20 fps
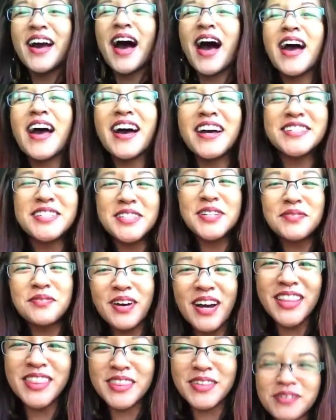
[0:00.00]
I actually
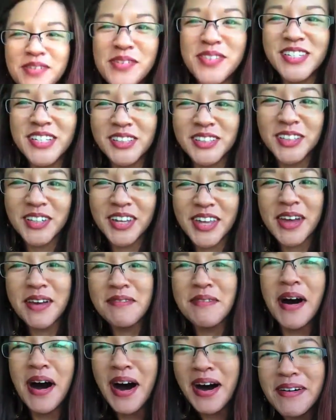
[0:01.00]
went through to look
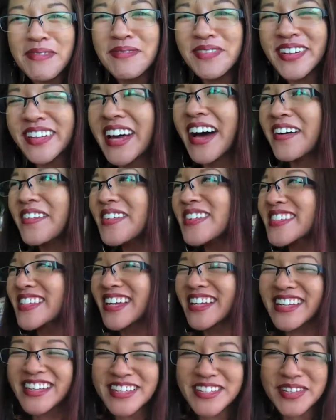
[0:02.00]
him up and I was
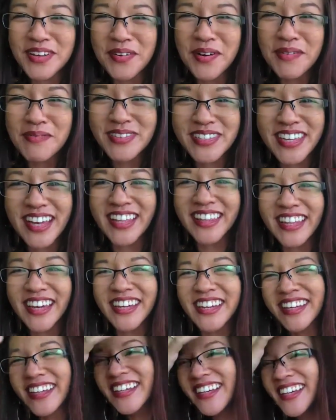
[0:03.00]
getting so upset that
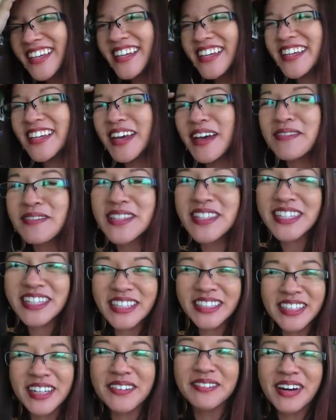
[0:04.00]
he kept
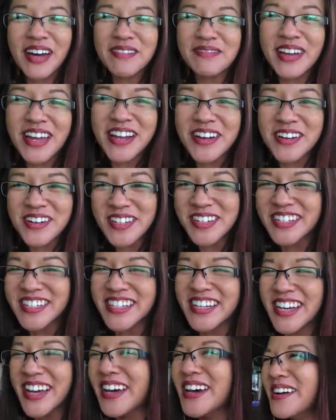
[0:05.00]
stealing my
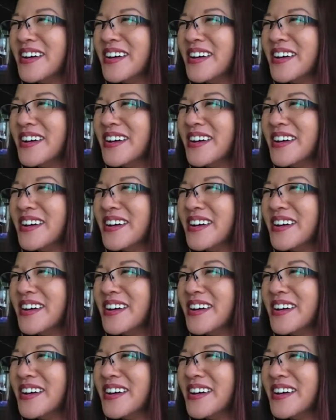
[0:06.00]
mayorship.